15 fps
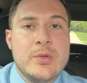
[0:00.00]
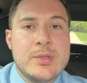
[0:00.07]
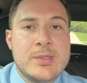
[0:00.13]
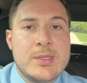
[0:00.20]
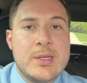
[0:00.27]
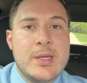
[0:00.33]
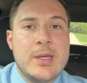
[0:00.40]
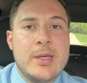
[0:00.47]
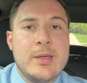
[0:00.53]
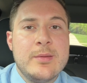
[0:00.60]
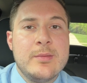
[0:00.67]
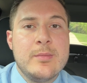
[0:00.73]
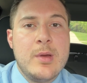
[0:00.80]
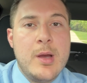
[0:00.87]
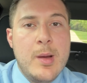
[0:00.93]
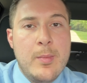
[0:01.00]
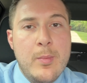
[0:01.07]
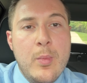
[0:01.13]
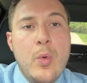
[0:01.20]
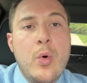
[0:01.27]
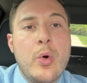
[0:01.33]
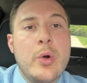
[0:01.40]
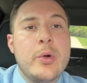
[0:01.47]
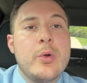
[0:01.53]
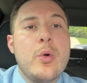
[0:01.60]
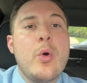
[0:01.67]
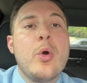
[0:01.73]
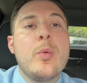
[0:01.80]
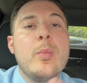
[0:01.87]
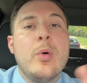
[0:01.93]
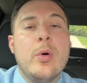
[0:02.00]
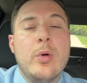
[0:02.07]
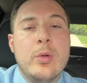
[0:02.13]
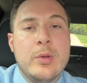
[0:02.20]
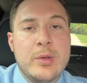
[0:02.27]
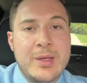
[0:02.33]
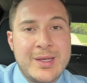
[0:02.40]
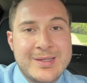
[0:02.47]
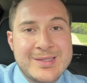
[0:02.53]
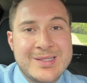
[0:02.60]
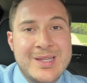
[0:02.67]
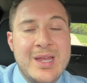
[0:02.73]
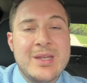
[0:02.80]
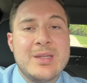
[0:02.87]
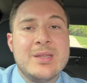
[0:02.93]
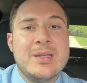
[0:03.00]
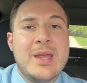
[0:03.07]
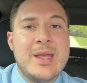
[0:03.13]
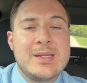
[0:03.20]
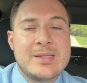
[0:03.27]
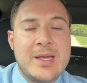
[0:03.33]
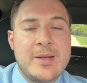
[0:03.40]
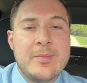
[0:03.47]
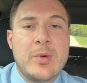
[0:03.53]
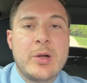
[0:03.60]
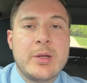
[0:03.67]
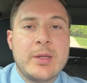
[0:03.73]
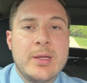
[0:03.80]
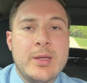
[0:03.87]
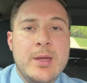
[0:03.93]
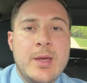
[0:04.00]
see more normal extended days on market.